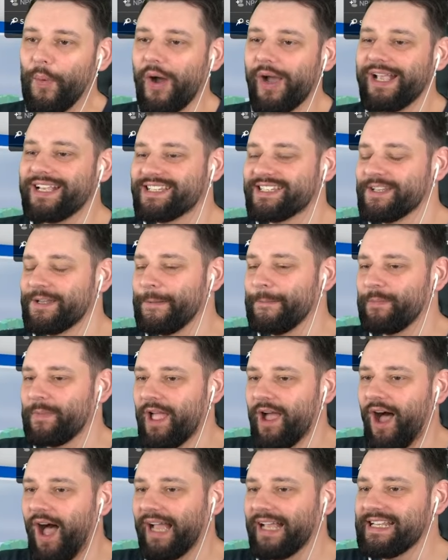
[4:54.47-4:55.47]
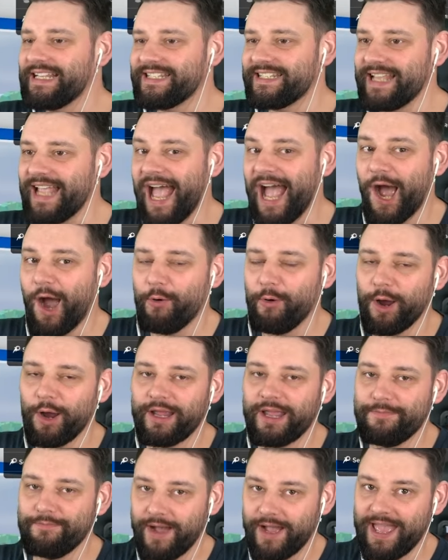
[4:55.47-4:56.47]
boys, I sell
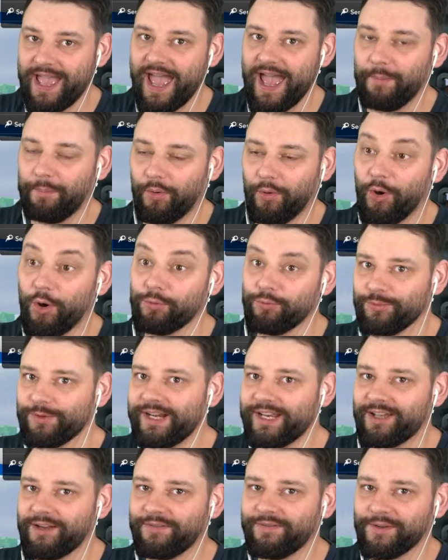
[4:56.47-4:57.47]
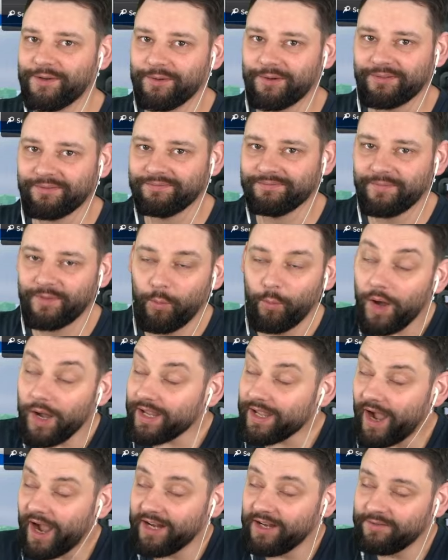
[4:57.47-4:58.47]
in my airport really good food. What
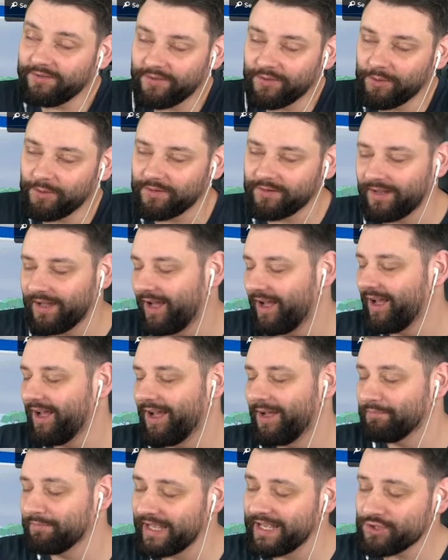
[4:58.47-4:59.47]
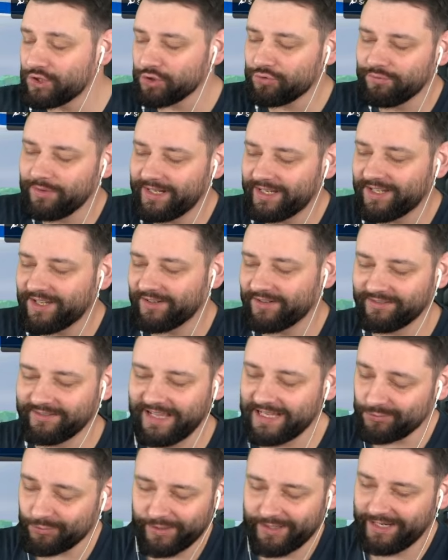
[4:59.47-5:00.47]
kind of food? Uh, it's just really good.
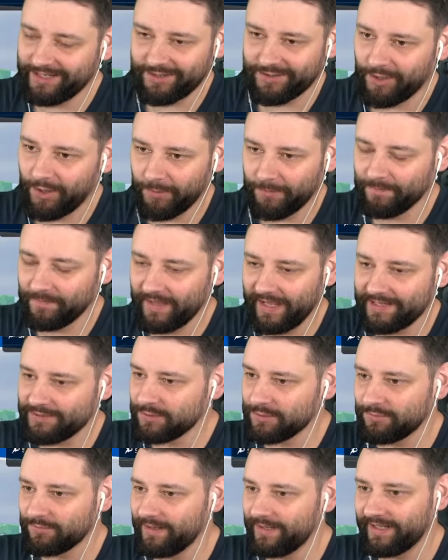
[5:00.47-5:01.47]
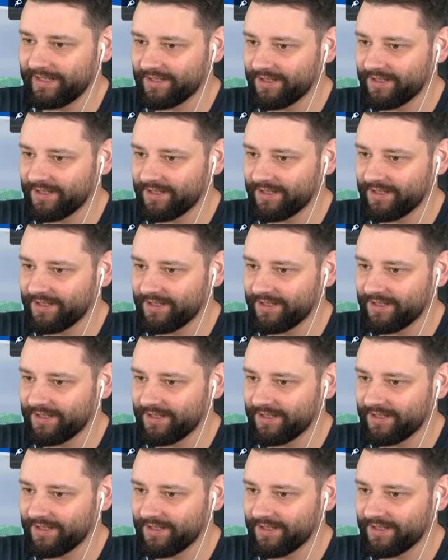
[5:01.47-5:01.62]
That's all you need to know. It's just really